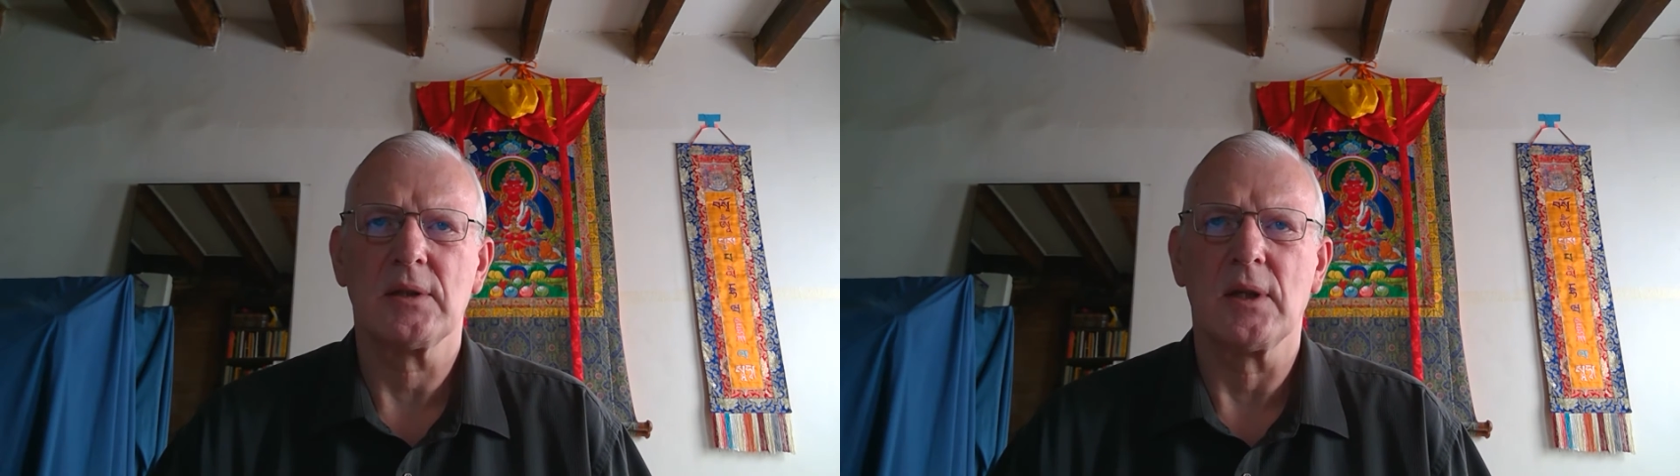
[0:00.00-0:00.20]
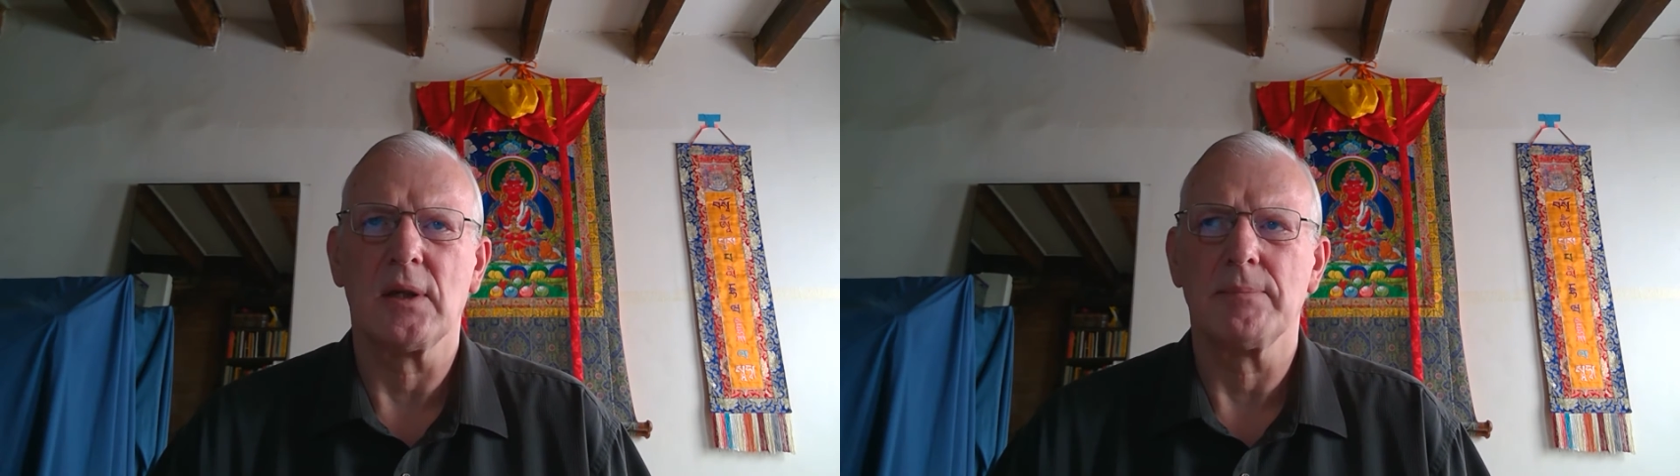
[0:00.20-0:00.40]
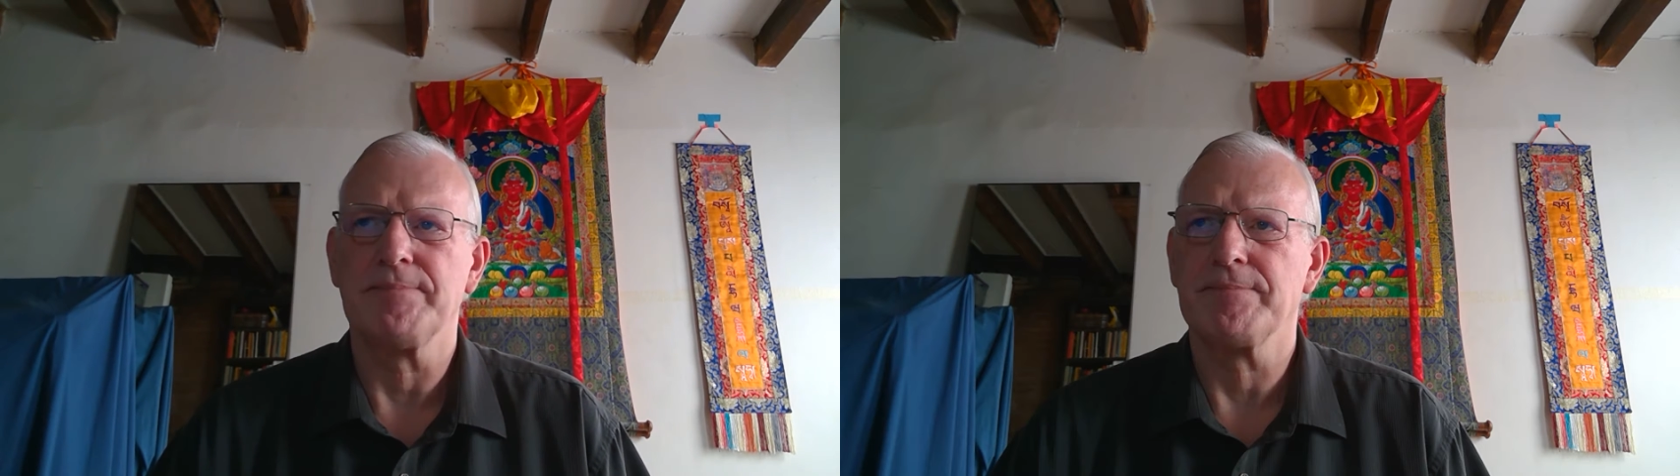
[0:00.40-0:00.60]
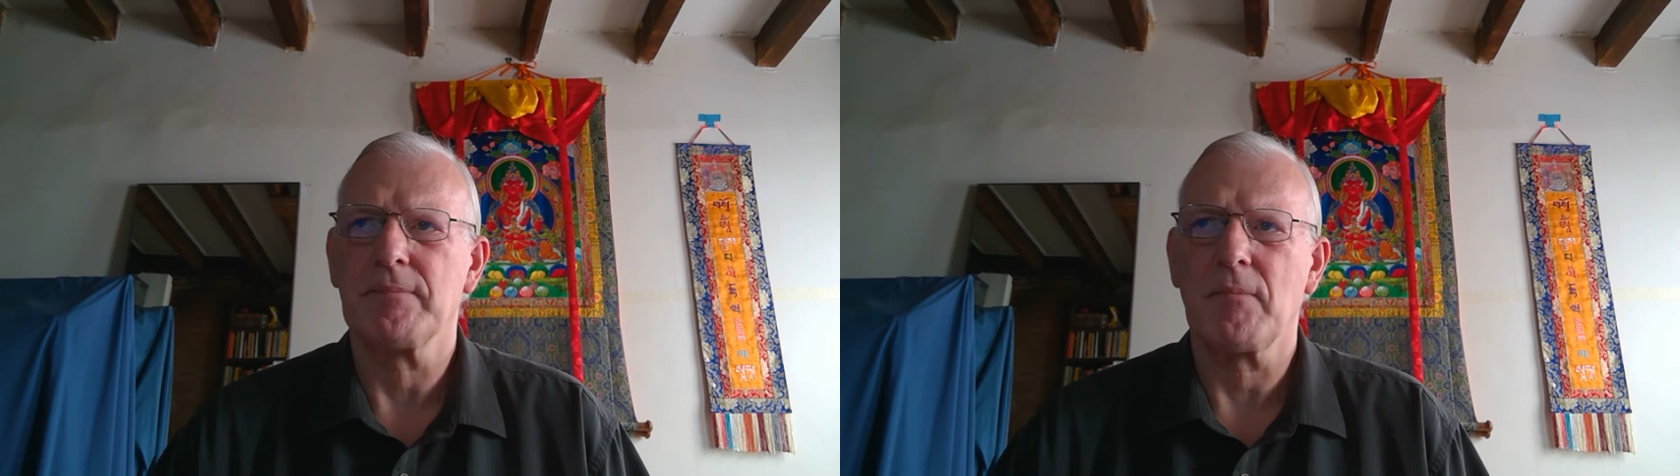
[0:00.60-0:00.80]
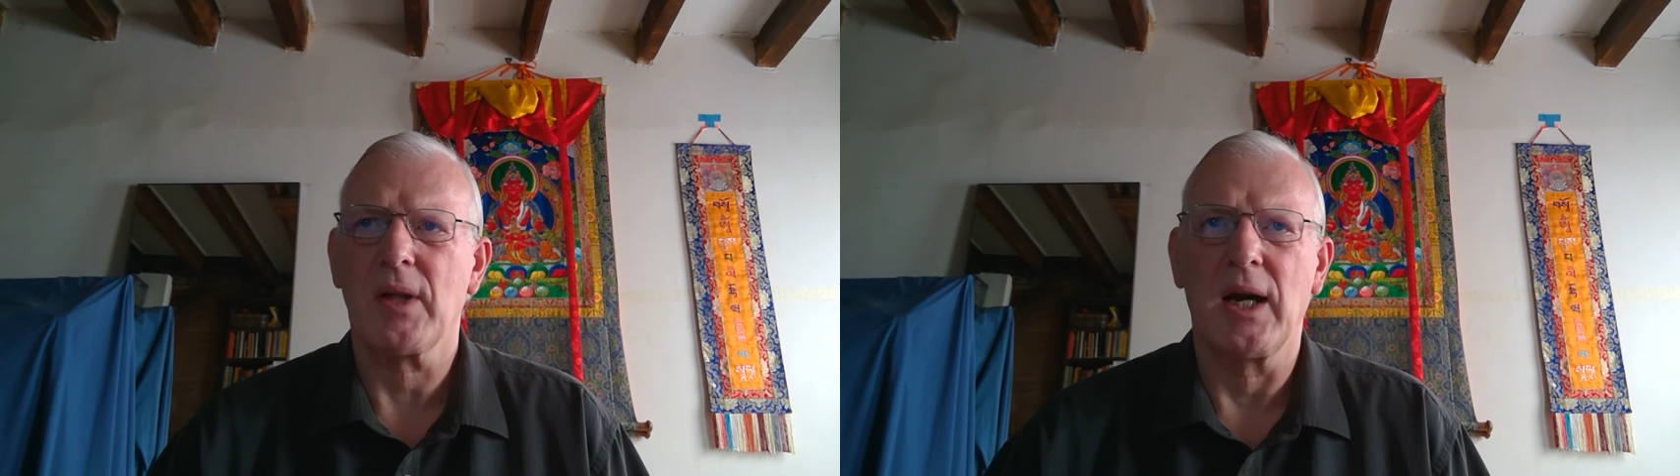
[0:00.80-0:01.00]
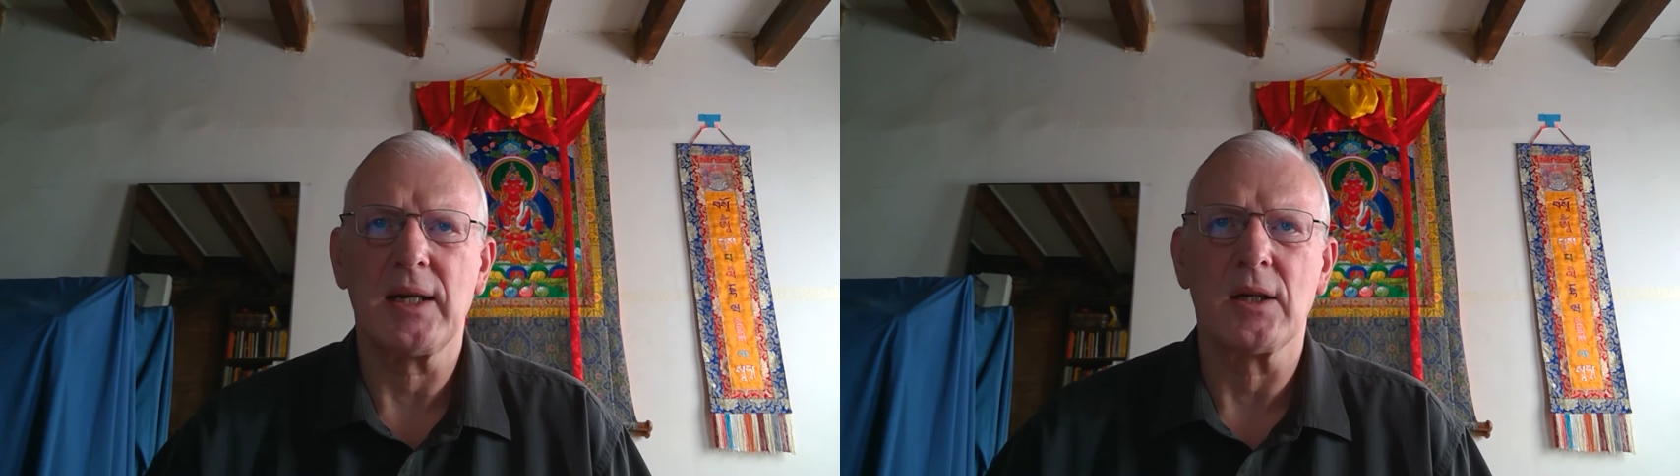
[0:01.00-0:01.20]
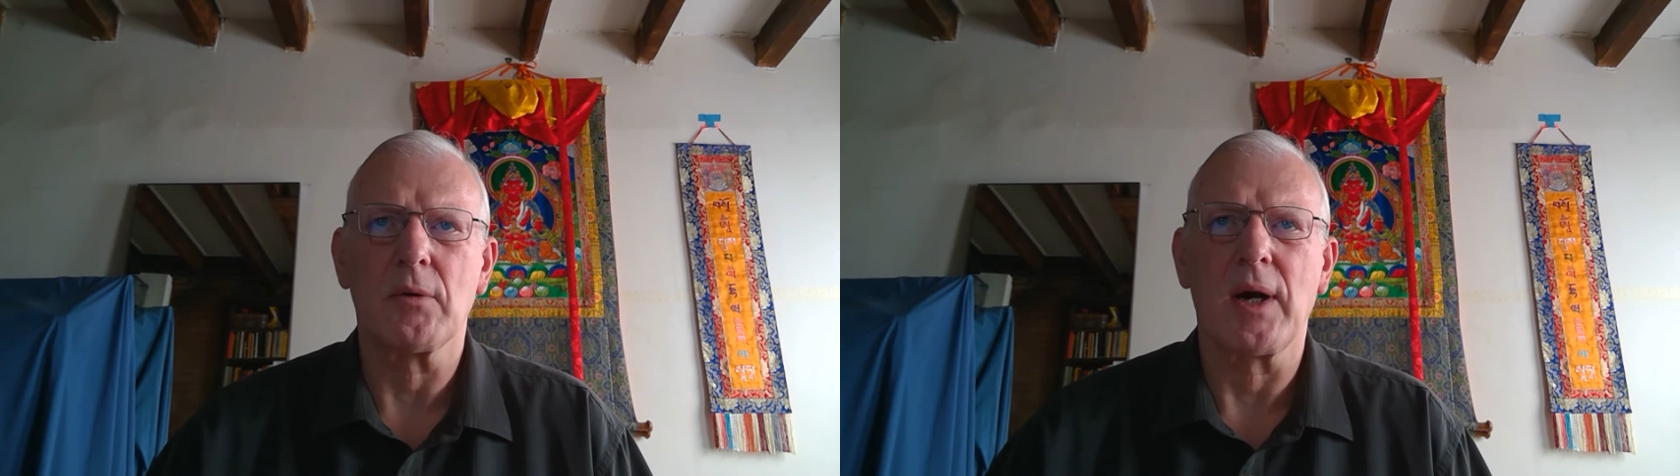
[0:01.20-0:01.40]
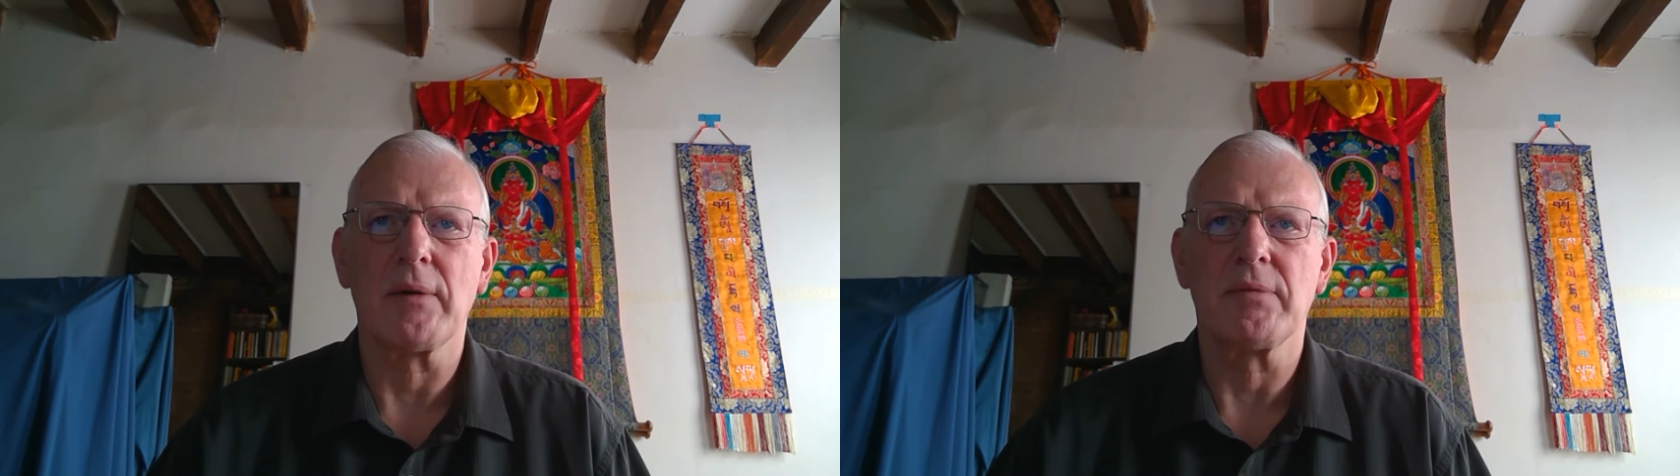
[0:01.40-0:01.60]

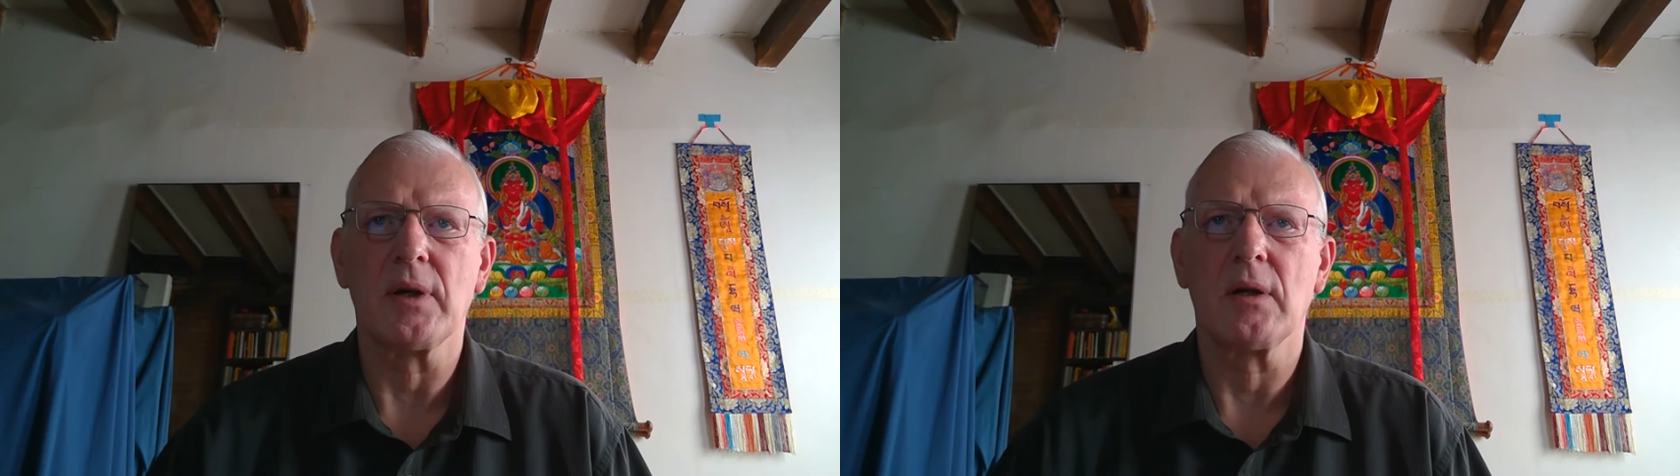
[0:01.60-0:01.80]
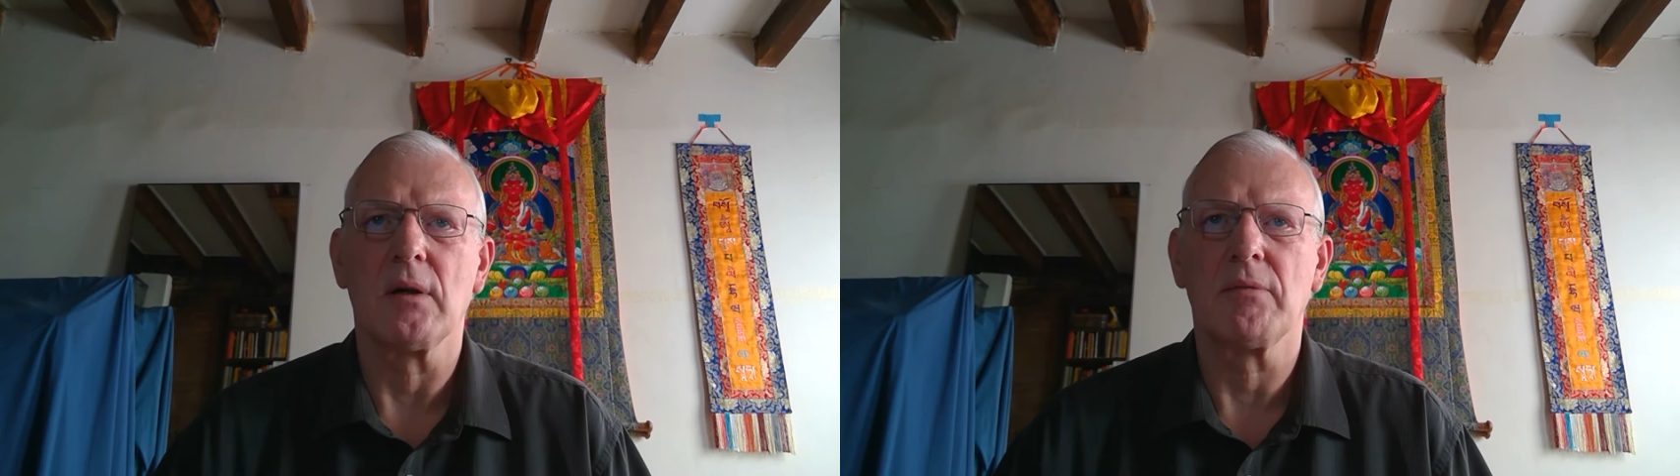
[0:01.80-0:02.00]
iconographic